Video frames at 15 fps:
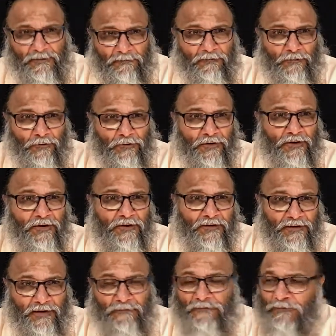Some fruit.
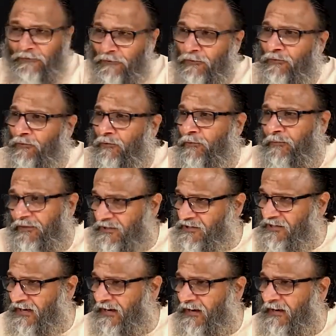That fruit could be
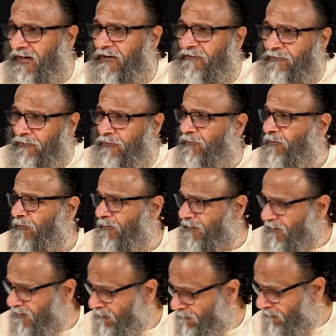shared, it fruit
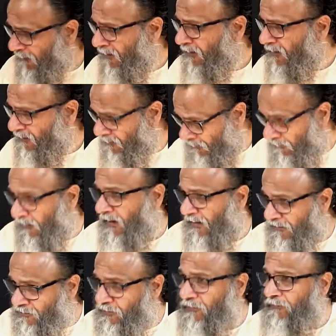could be the, the
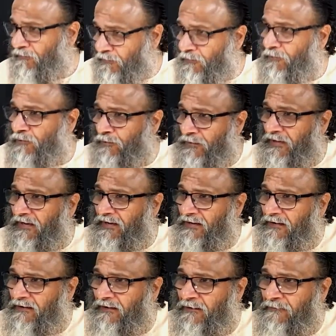actual fruit to
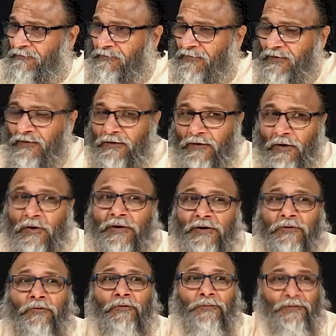eat,
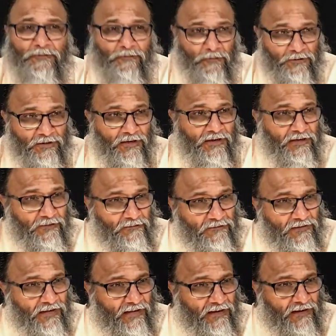or it could be for the
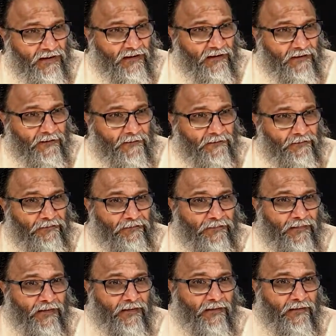leaves sake.
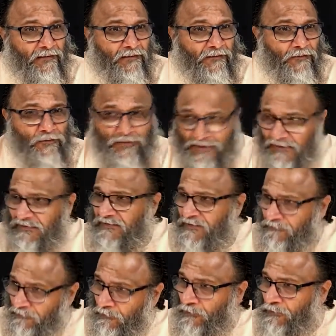So that
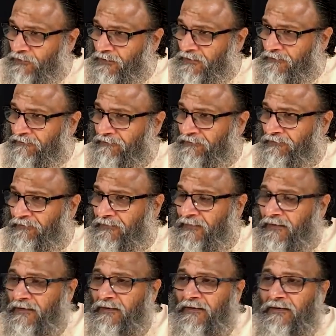is the fruit.
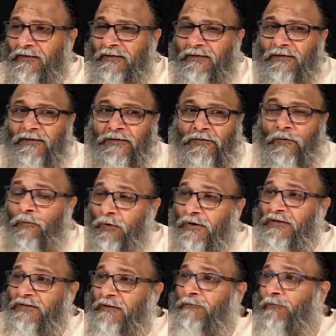So
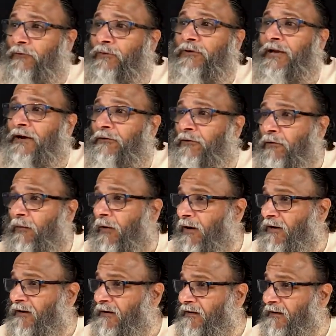what is the fruit that you
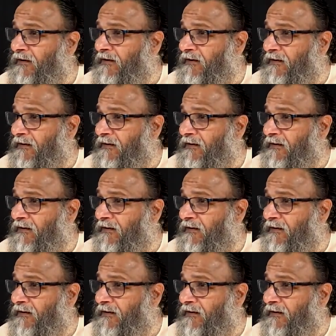want?